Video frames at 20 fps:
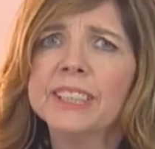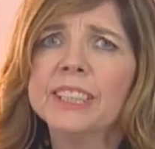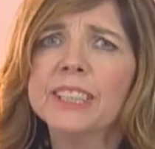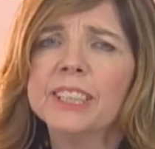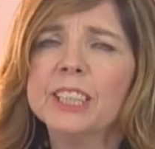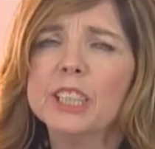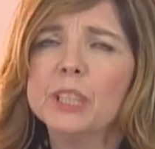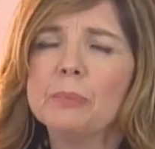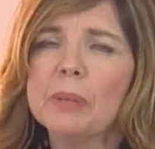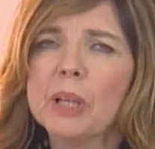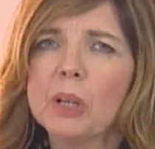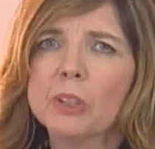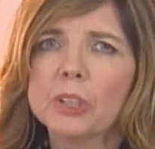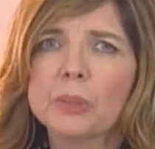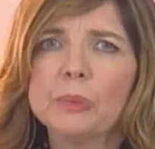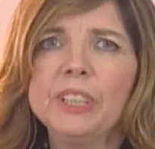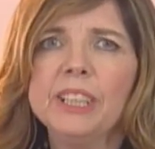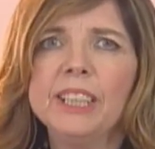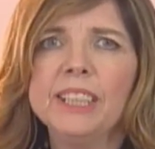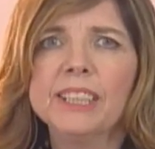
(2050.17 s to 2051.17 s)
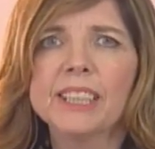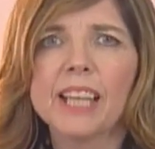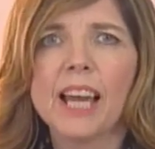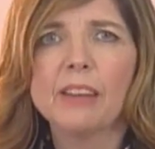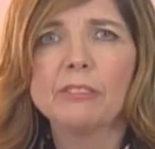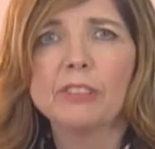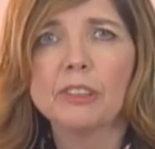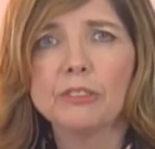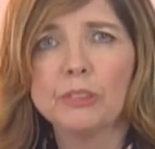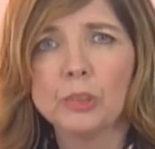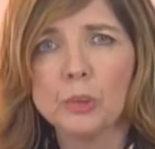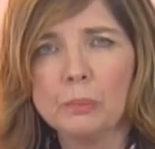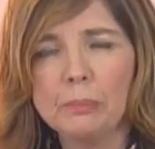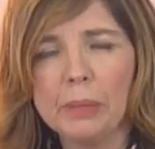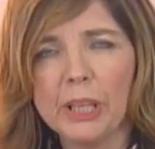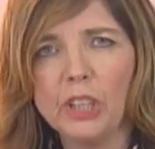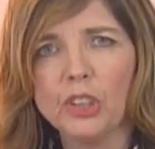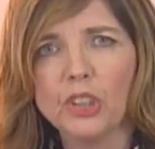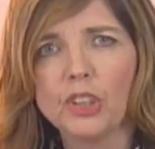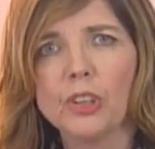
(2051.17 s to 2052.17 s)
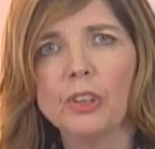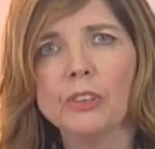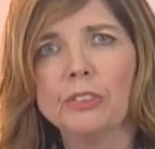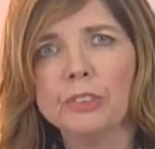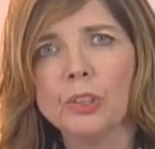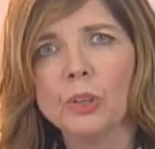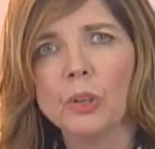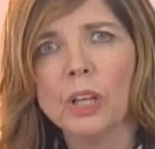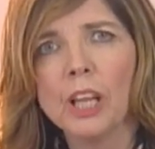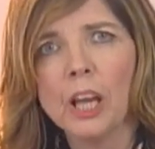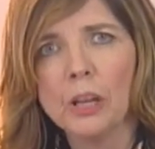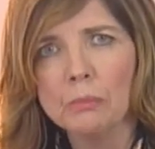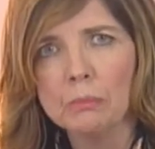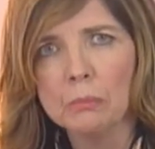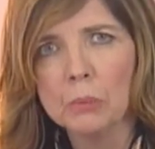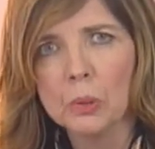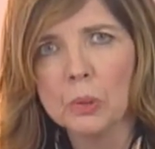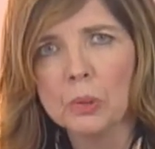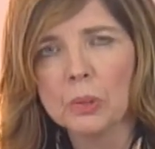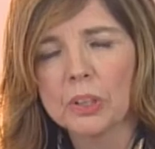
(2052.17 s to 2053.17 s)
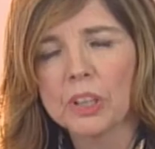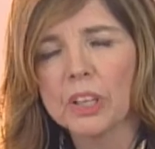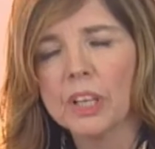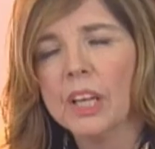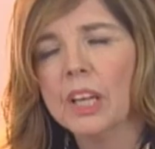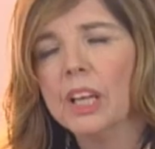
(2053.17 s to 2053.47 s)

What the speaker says: This is because we need to have a full picture of your loan book.